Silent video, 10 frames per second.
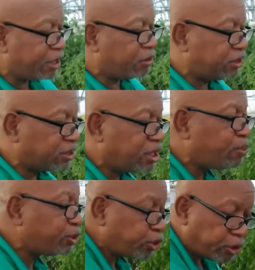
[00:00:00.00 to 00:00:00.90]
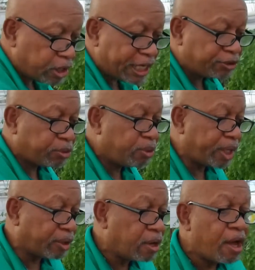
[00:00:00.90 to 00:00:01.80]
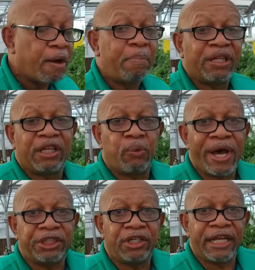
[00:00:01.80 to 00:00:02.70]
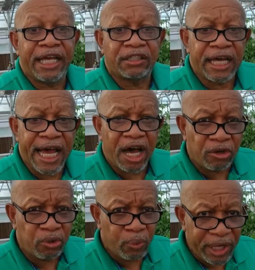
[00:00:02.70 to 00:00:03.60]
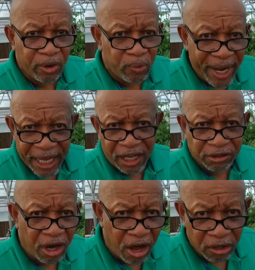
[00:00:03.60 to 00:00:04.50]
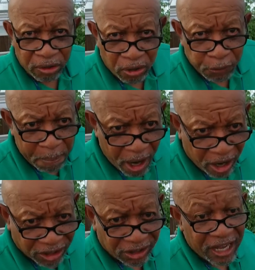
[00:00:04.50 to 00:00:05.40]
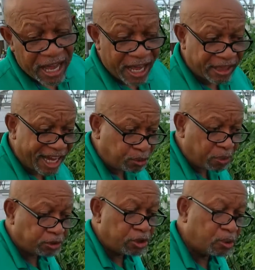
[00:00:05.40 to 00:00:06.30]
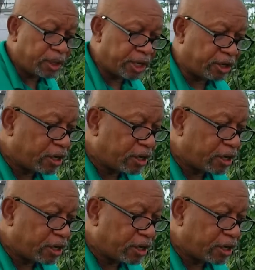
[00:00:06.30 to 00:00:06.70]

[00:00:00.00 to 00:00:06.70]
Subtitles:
it still recirculates through here. But the question is, how do we arrange all of those parts? And that's what's new here.